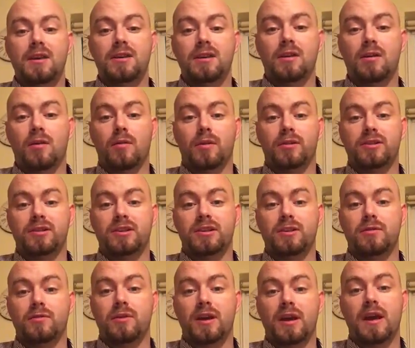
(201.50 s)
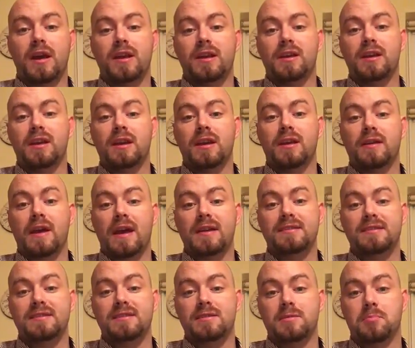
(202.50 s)
You go onto the UK, you can get
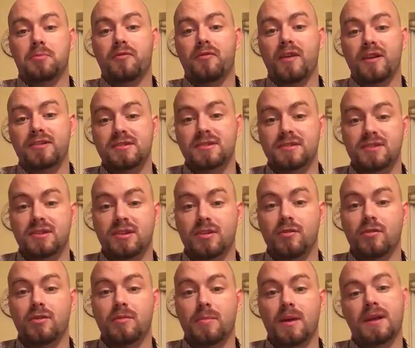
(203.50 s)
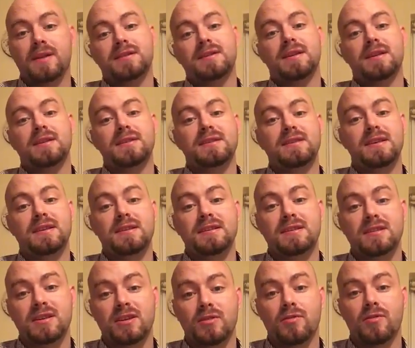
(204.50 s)
access to Professional Security Magazine, City
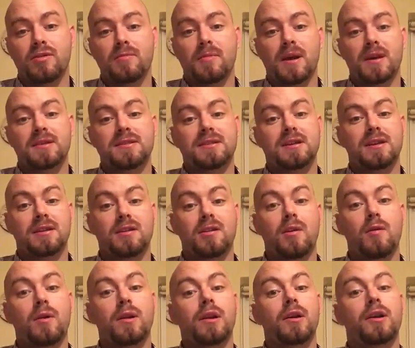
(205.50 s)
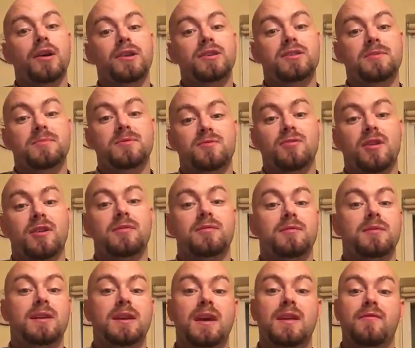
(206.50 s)
Security Magazine. Go online, subscribe to
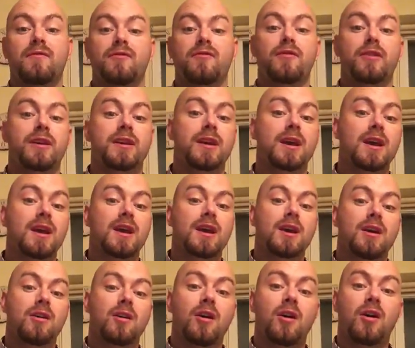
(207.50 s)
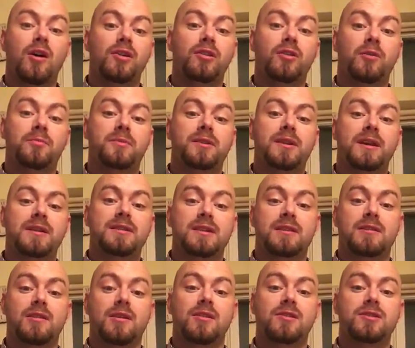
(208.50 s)
them, you get them free. All the up-to-date
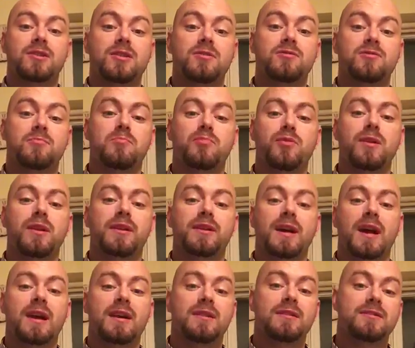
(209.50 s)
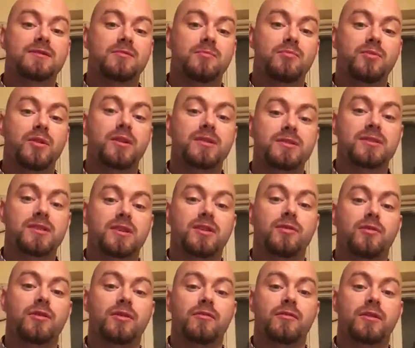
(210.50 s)
technology, some brilliant articles, some brilliant
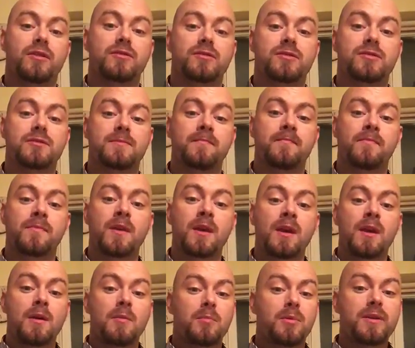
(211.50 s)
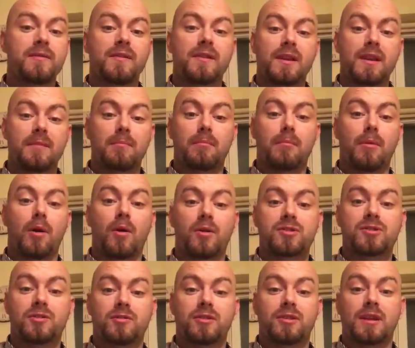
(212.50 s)
security writers. But even more
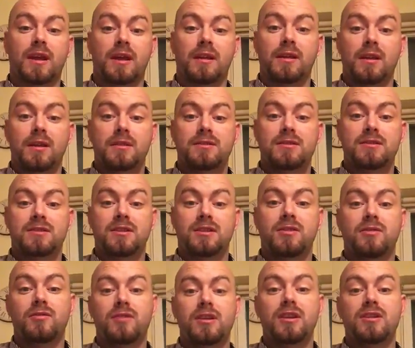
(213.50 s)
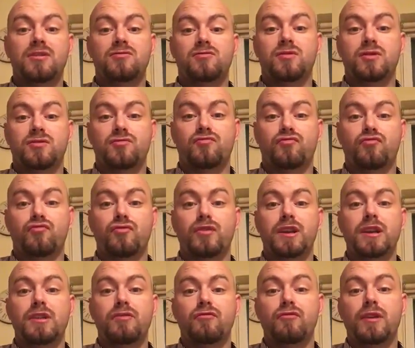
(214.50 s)
so than that, the security industry is
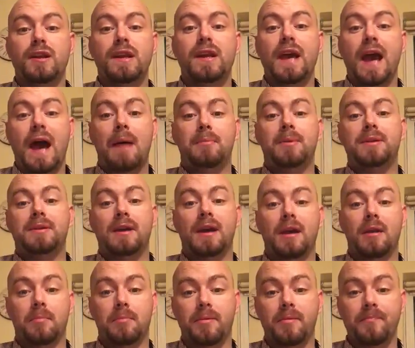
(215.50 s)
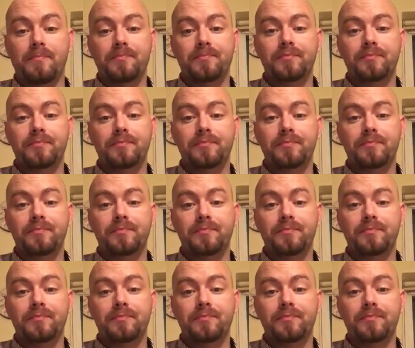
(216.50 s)
really, really happy to help.